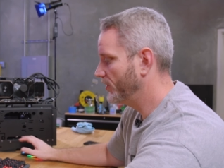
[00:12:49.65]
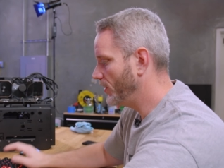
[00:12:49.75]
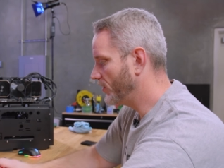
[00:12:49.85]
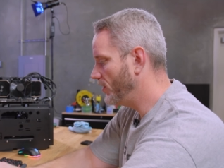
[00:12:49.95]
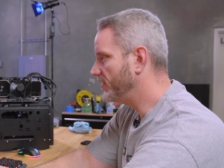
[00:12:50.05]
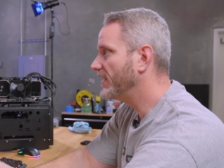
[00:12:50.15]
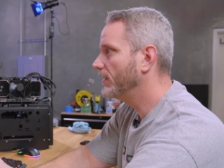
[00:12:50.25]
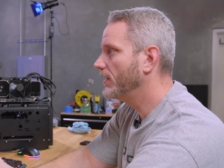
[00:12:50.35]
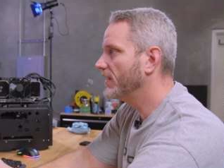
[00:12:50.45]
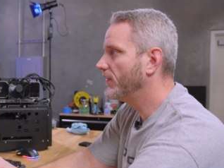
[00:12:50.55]
So let's go and take a
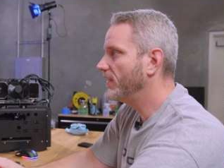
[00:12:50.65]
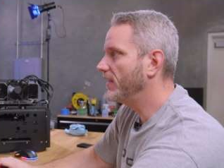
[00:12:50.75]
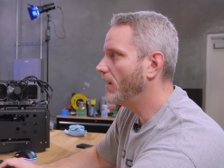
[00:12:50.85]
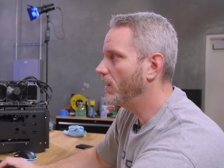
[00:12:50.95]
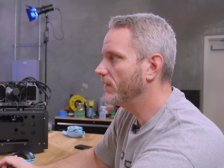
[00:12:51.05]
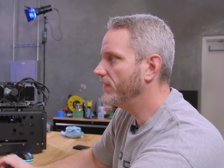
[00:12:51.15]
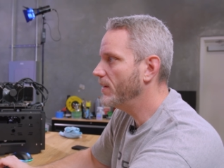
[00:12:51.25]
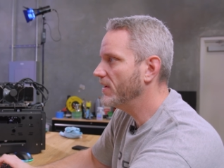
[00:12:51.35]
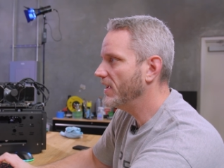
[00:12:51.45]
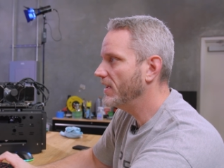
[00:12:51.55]
look at the Hall of
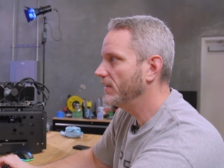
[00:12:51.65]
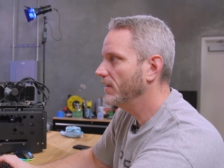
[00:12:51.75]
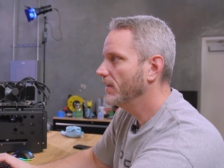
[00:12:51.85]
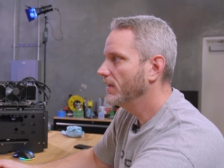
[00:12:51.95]
Fame again.